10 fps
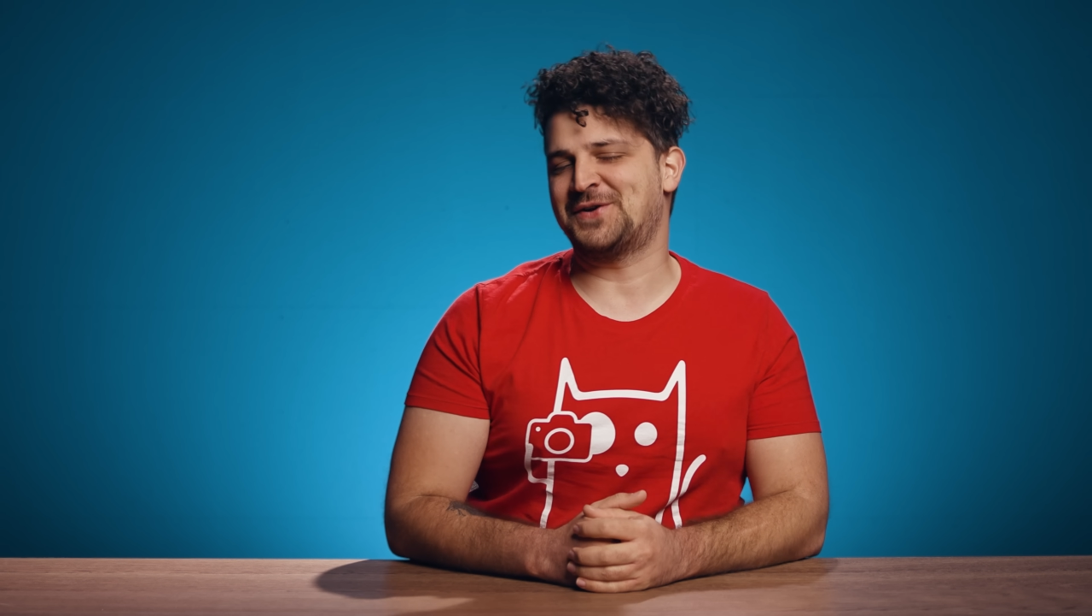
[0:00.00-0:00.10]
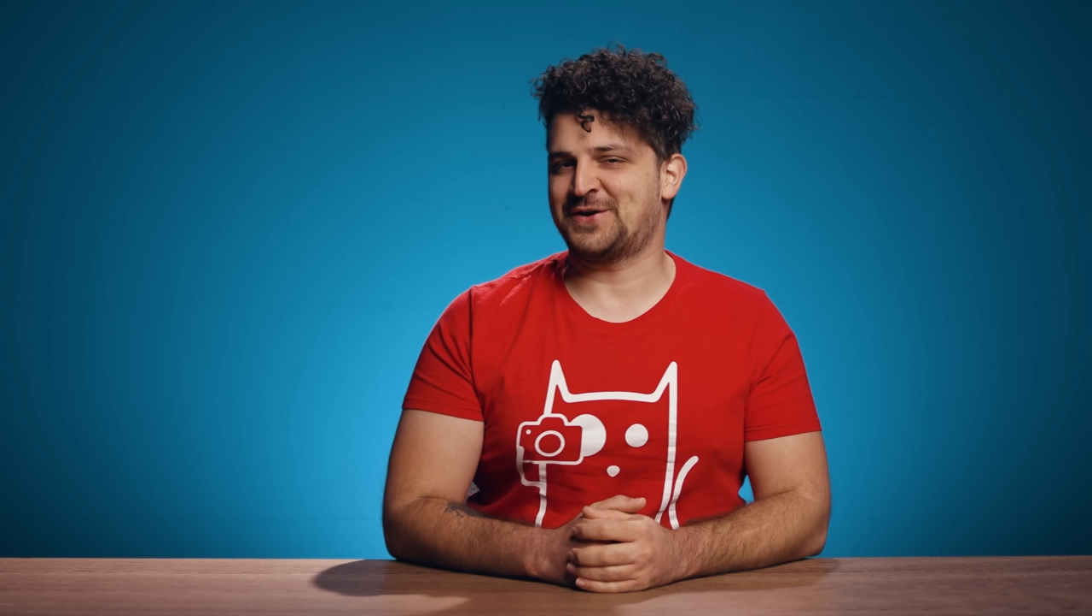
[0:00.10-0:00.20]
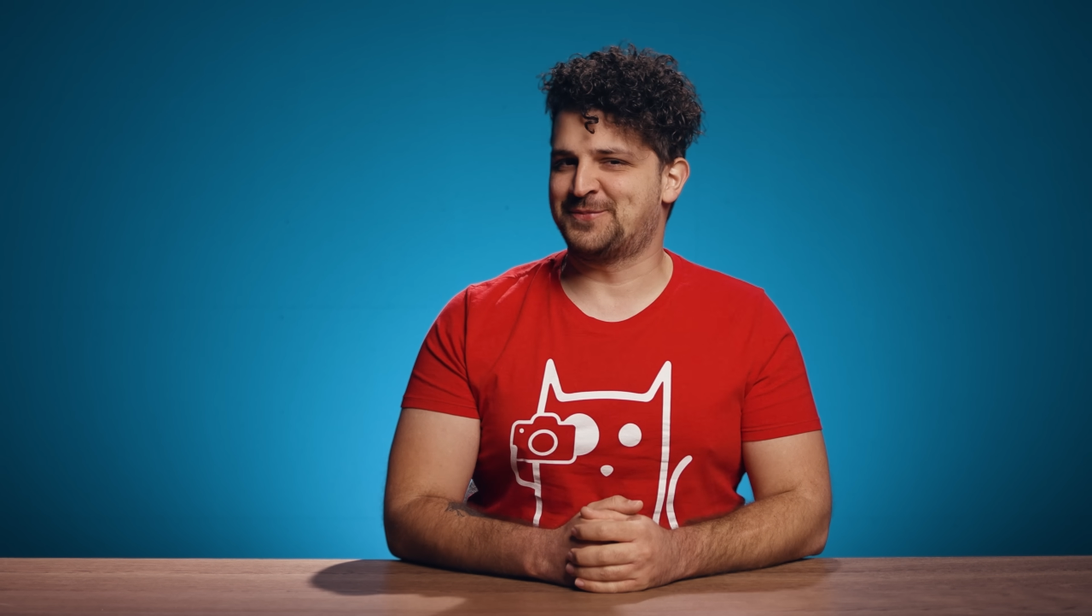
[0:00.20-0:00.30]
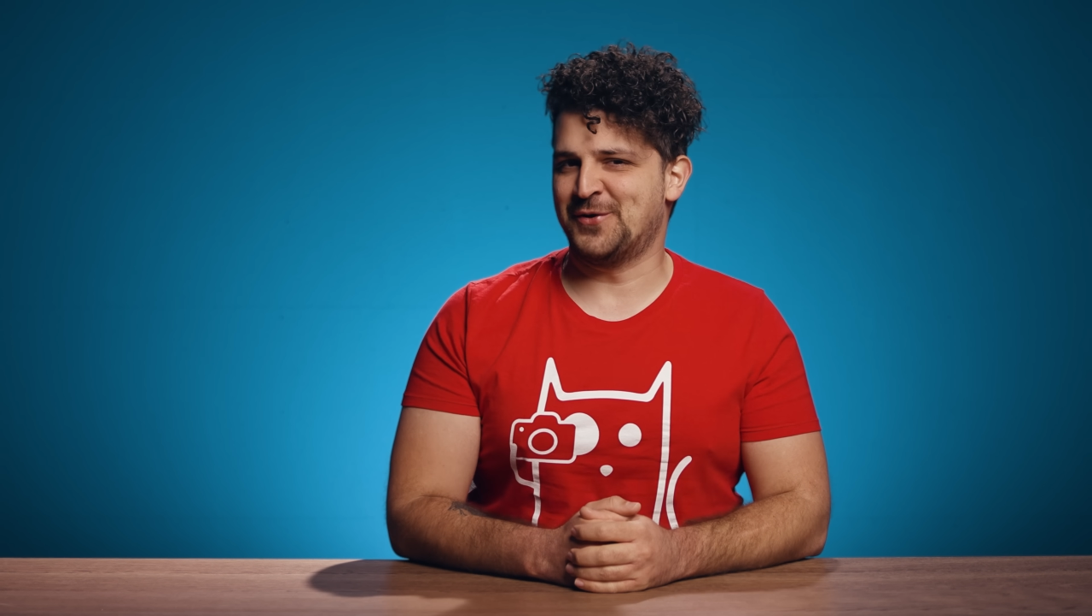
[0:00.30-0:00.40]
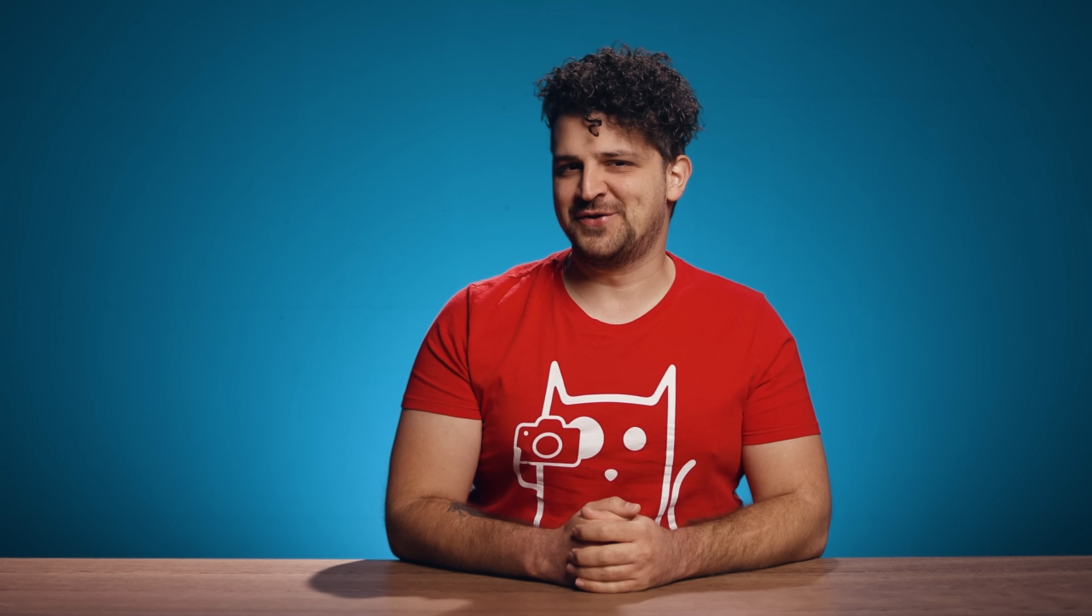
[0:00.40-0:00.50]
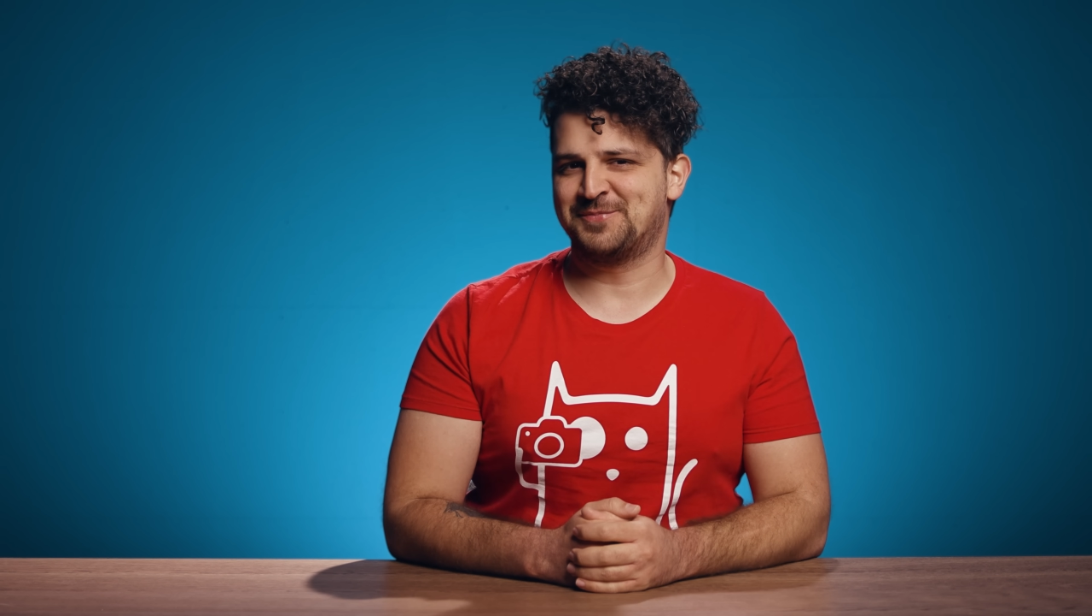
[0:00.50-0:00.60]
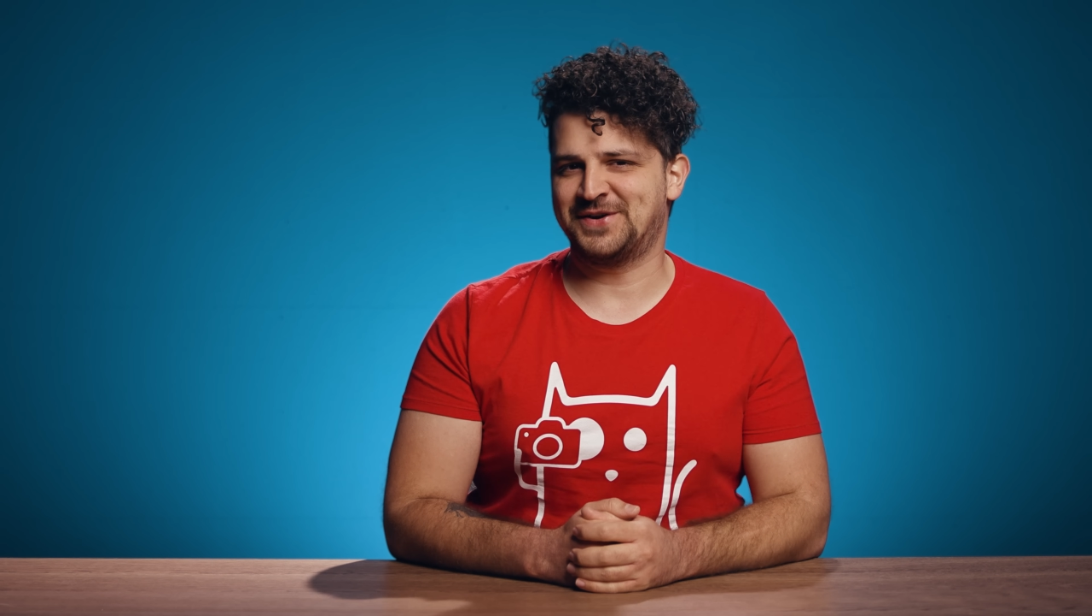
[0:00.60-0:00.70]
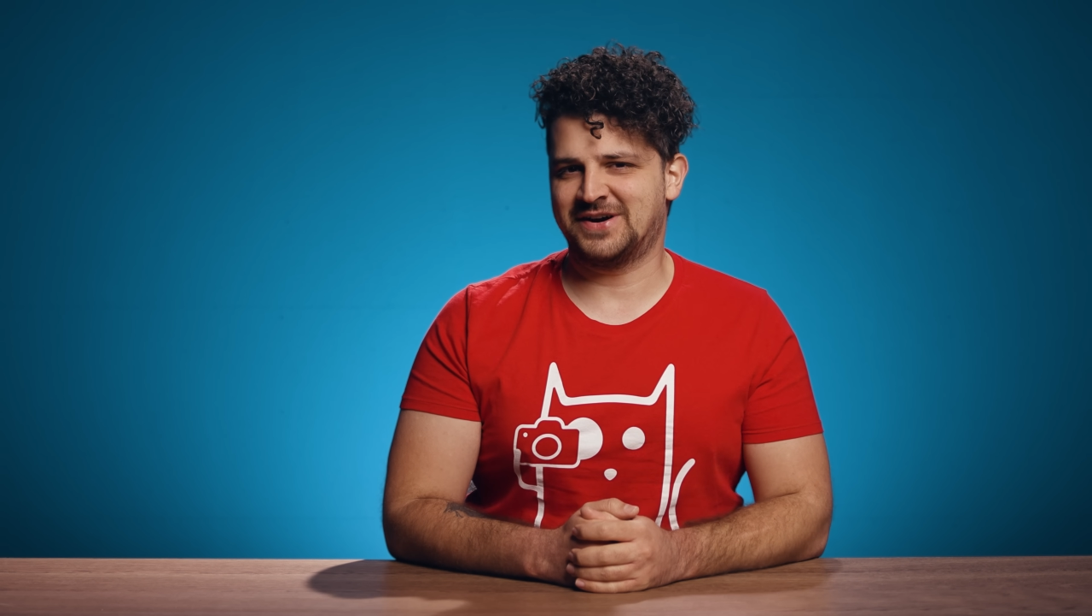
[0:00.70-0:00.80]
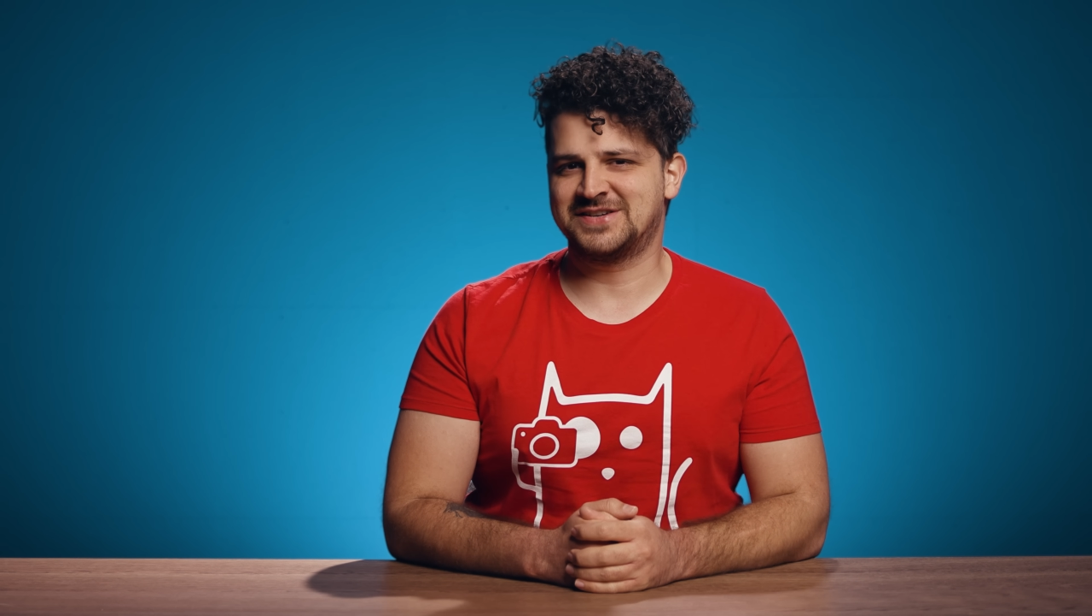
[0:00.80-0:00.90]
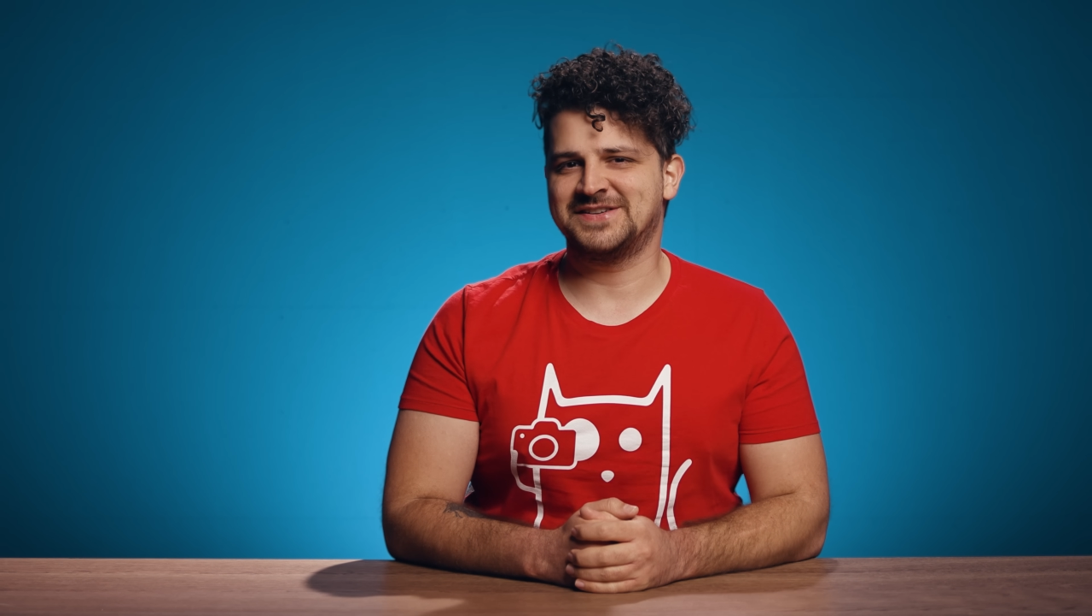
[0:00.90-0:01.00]
with our
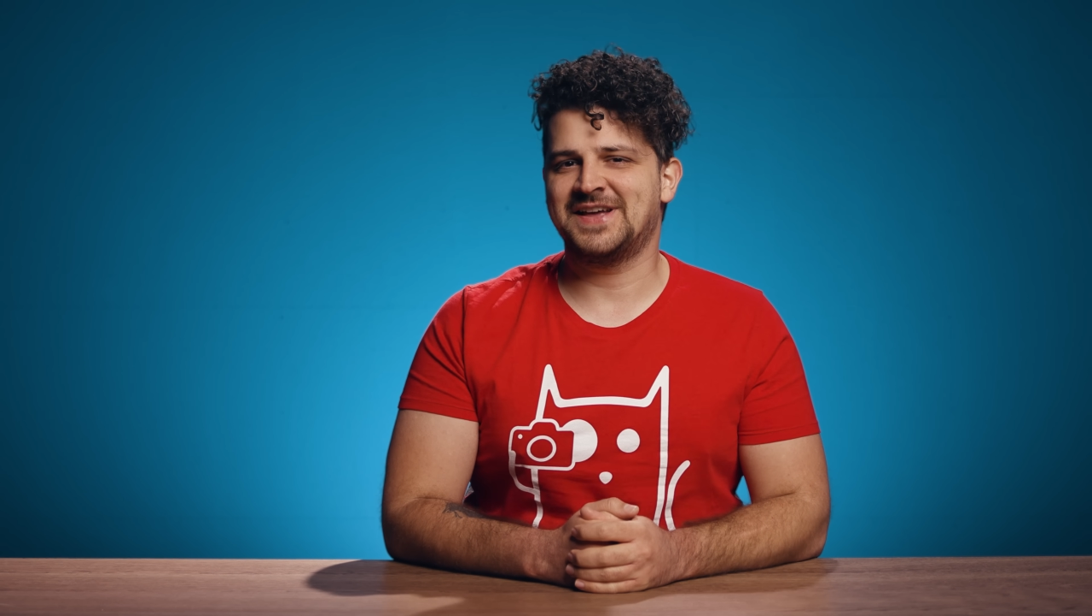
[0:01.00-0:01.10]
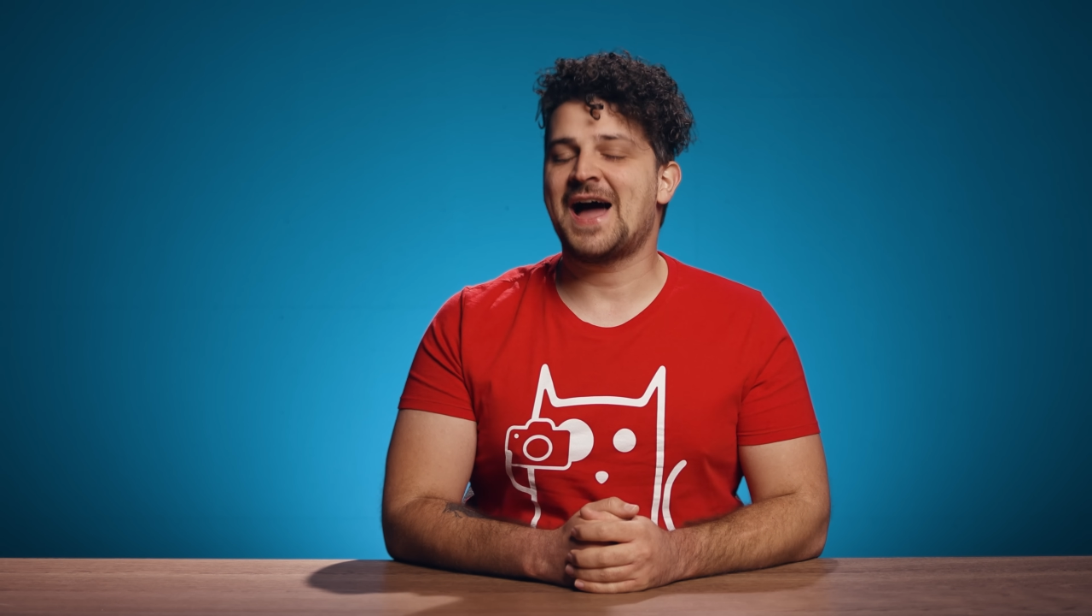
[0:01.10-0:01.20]
post-production,